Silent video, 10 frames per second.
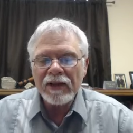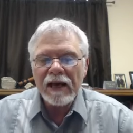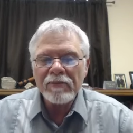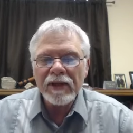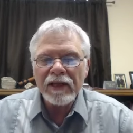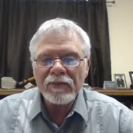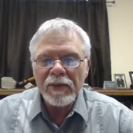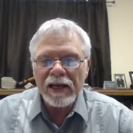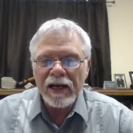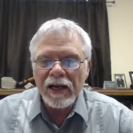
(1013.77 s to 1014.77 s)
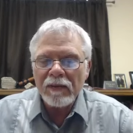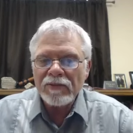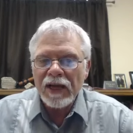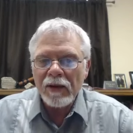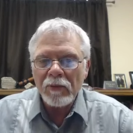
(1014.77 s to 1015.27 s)
that place
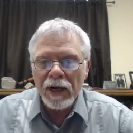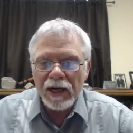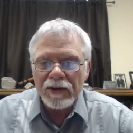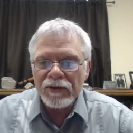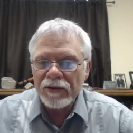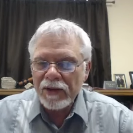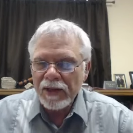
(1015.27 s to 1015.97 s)
becomes I was,